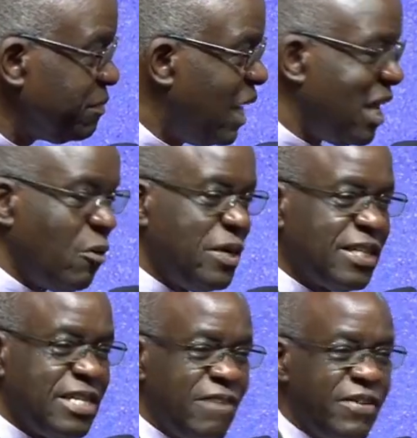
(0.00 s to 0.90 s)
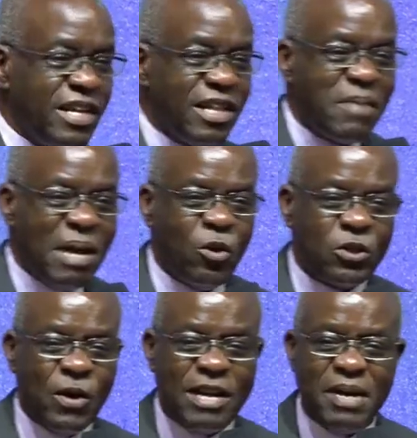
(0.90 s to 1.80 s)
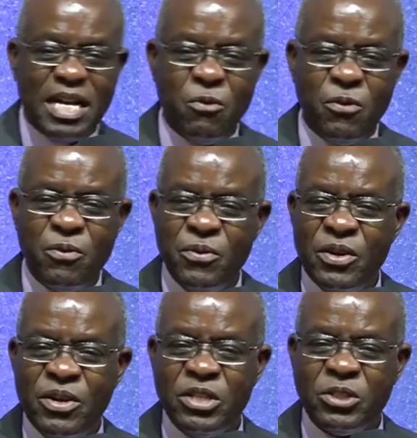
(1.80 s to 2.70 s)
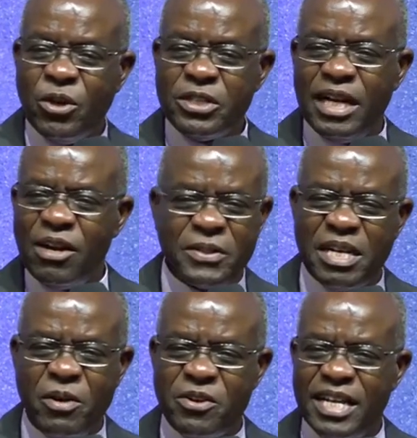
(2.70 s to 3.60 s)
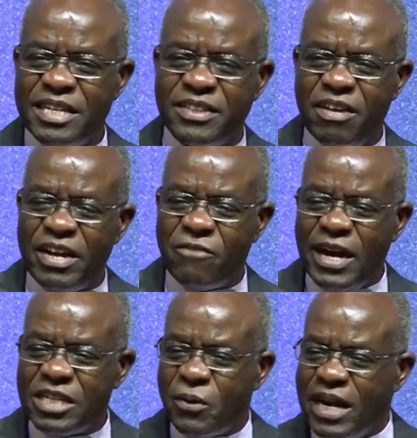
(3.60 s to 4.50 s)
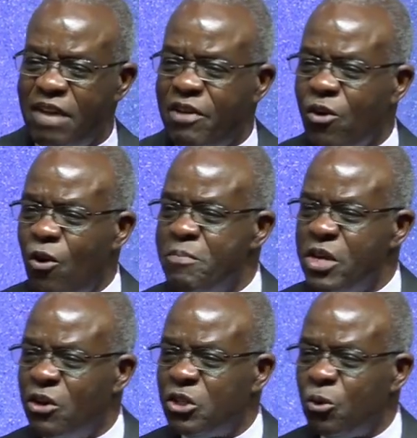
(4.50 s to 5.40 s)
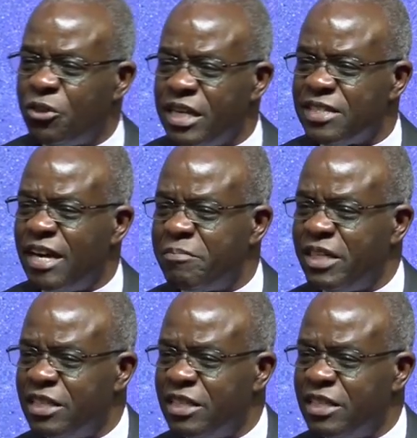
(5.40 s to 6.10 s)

And you will see David in the Bible as one man who talked a lot about thanksgiving. In fact, you can never go beyond two, three Psalms in the